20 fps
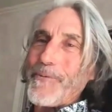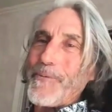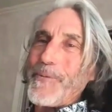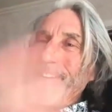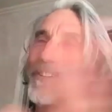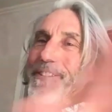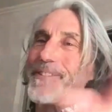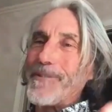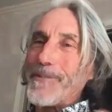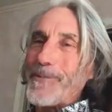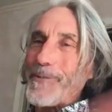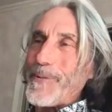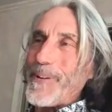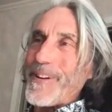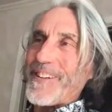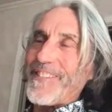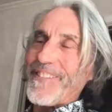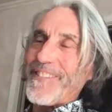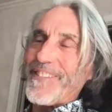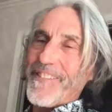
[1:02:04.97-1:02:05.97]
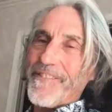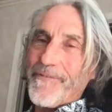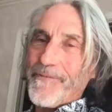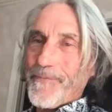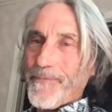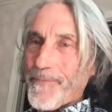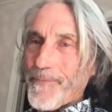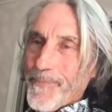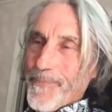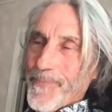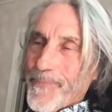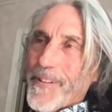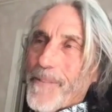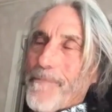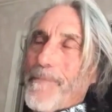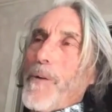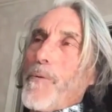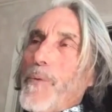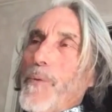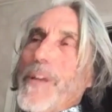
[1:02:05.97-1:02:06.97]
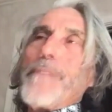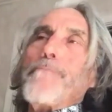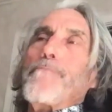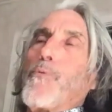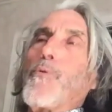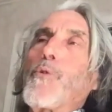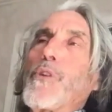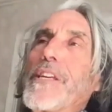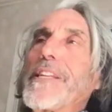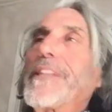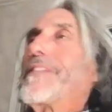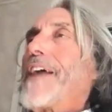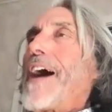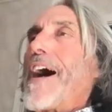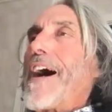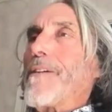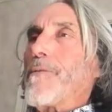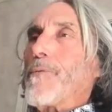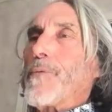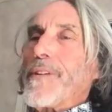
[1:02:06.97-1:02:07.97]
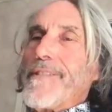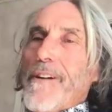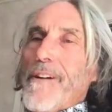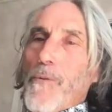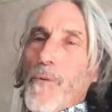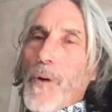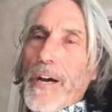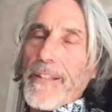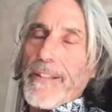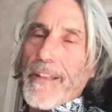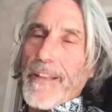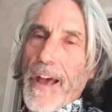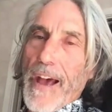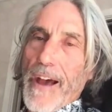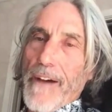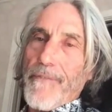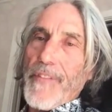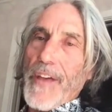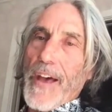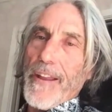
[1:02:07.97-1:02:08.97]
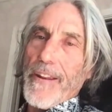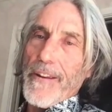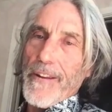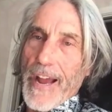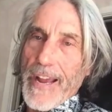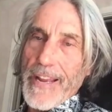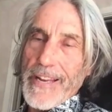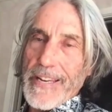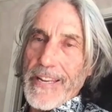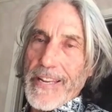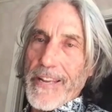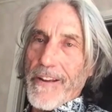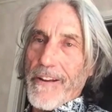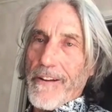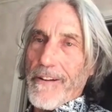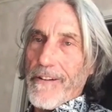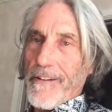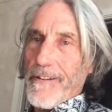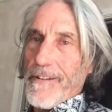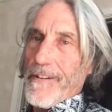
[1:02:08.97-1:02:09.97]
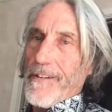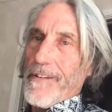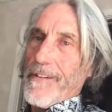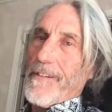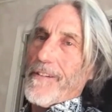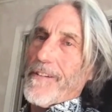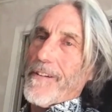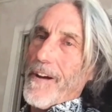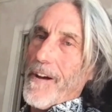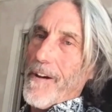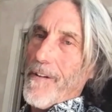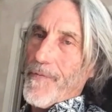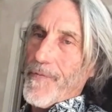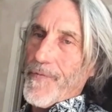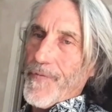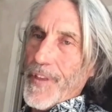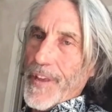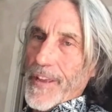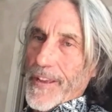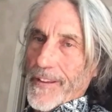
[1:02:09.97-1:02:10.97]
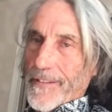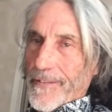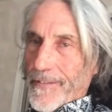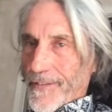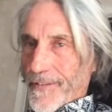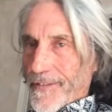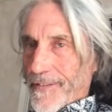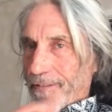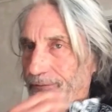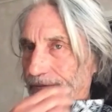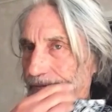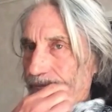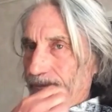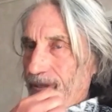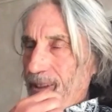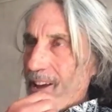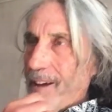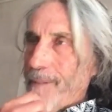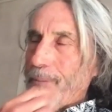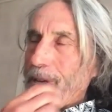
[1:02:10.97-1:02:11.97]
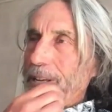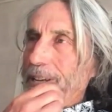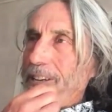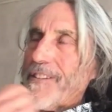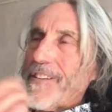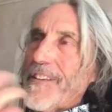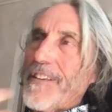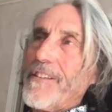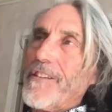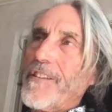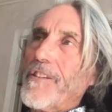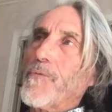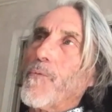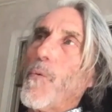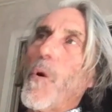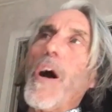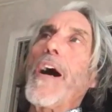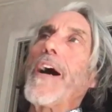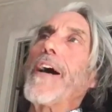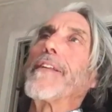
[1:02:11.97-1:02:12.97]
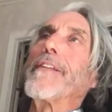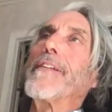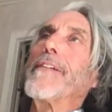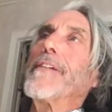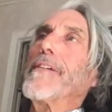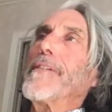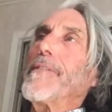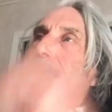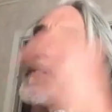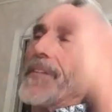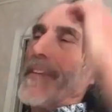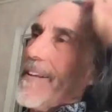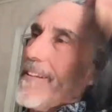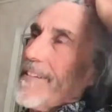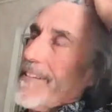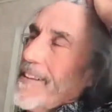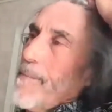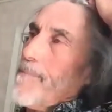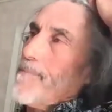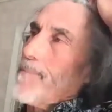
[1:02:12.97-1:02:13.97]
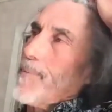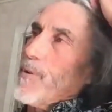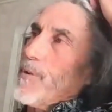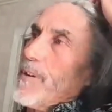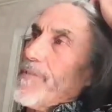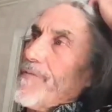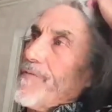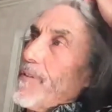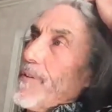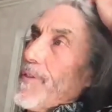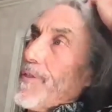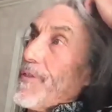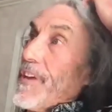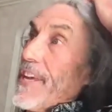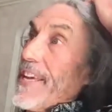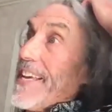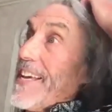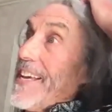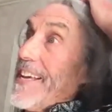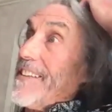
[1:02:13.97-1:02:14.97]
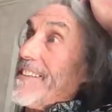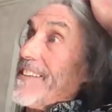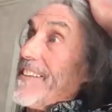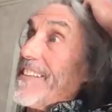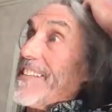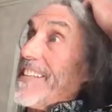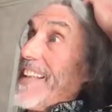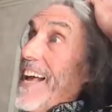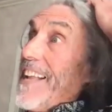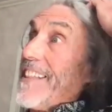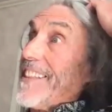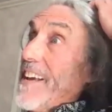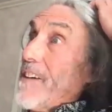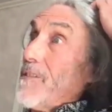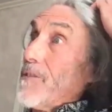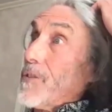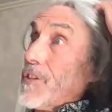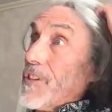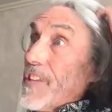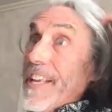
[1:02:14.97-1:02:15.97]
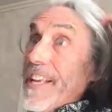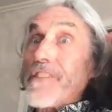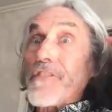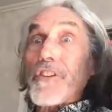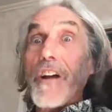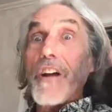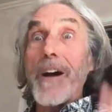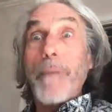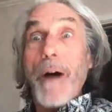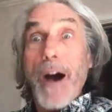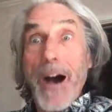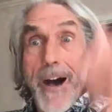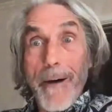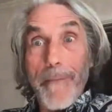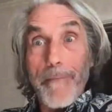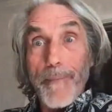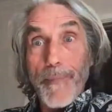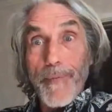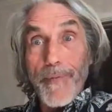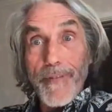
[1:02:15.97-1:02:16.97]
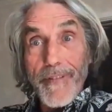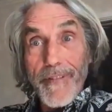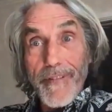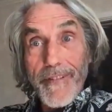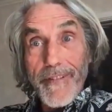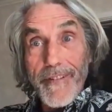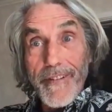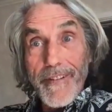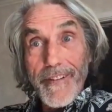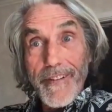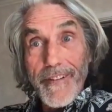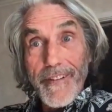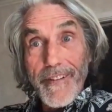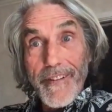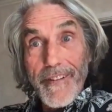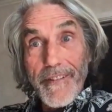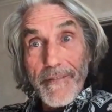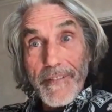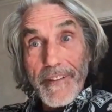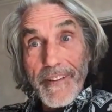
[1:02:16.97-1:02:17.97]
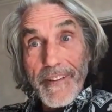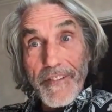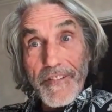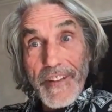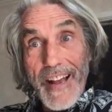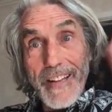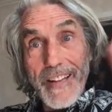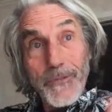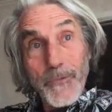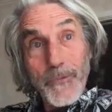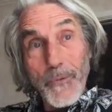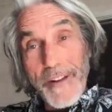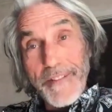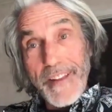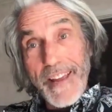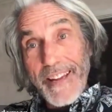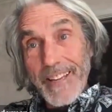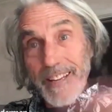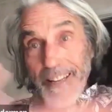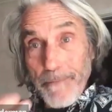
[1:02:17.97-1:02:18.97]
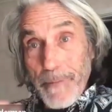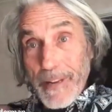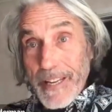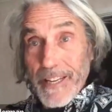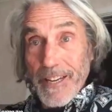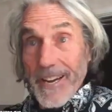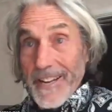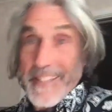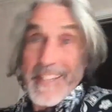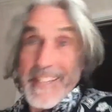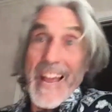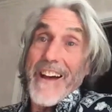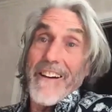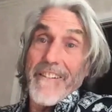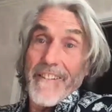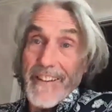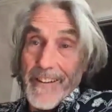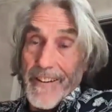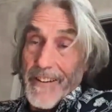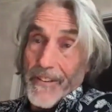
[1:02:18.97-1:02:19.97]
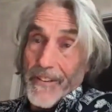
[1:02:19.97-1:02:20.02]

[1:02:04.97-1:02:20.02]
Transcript: the window quickly. But we breed that. We don't want to have that idea of things. Because this is what the beautiful thing is that those things come up, because that's when they can be cut down in a